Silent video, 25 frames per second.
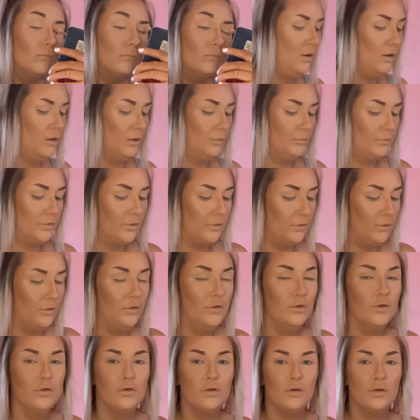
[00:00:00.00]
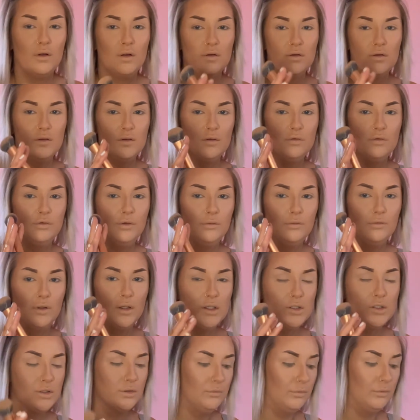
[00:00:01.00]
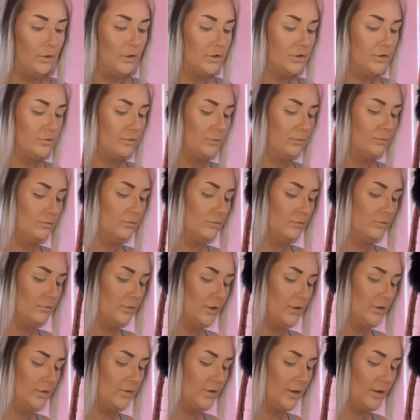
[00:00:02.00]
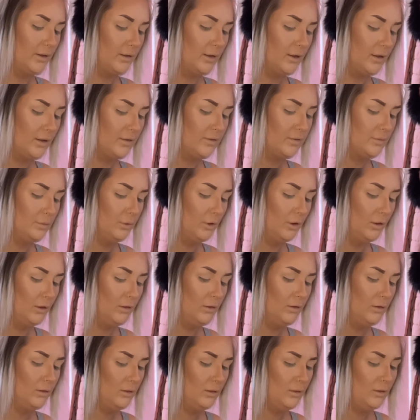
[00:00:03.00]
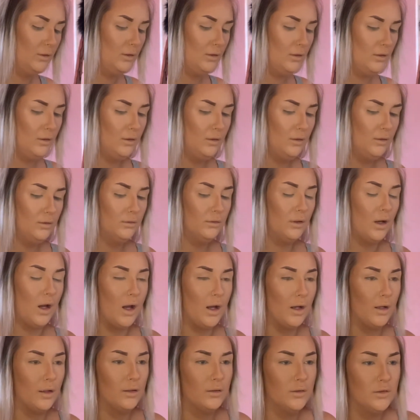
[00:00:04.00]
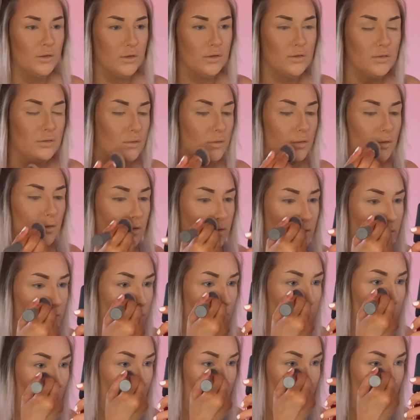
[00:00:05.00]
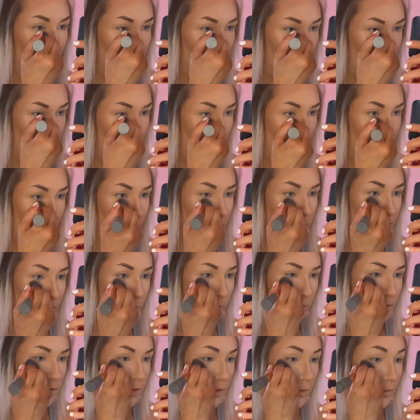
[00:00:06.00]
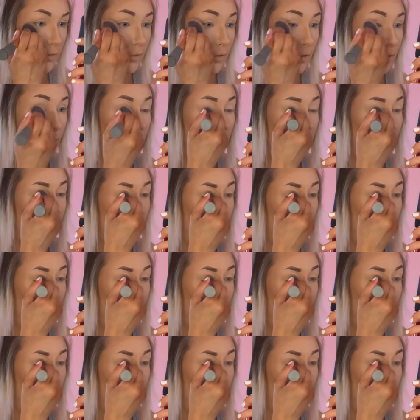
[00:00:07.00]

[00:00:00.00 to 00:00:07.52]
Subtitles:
And I'm just going to use, this is a foundation brush from Real Techniques, but I just use it for powder. I just think it's so much easier.